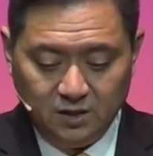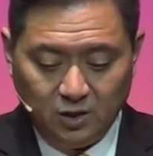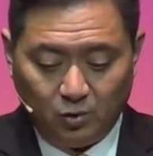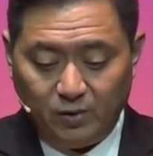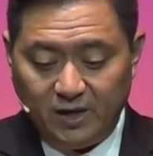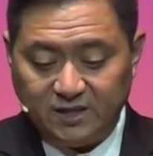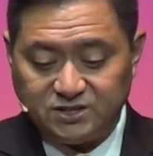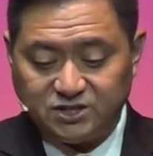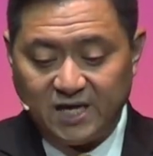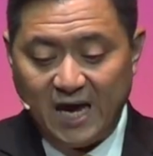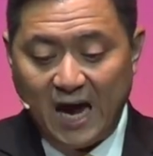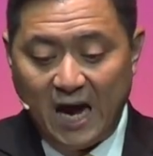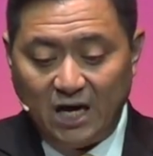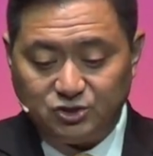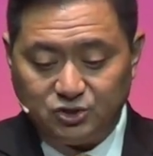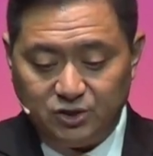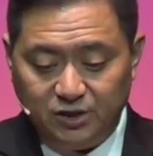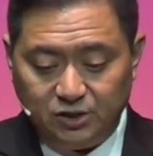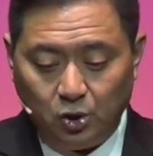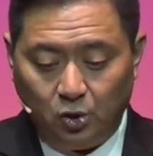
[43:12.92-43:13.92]
The rest
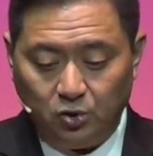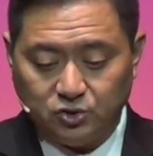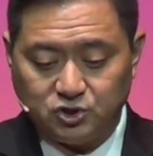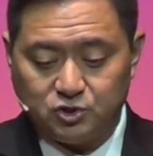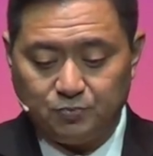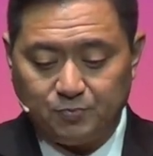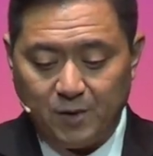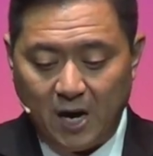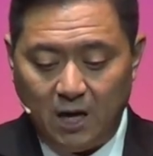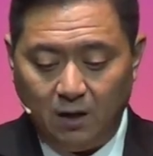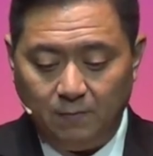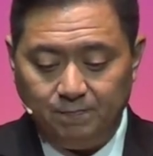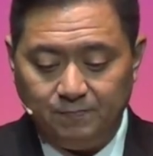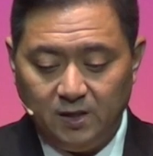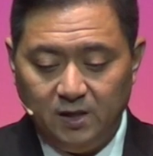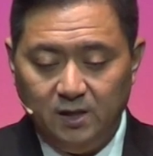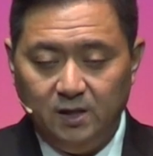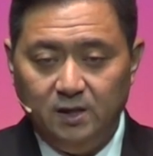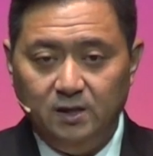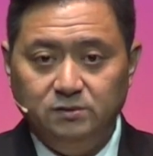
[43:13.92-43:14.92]
casually told Sproul,
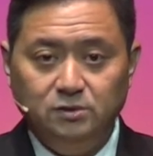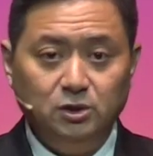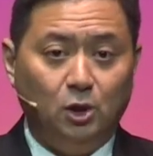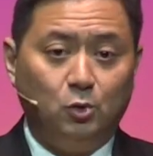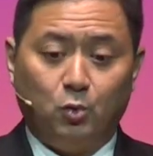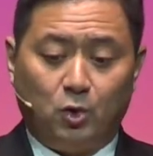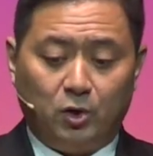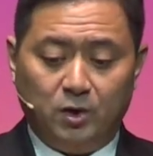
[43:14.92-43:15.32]
Don't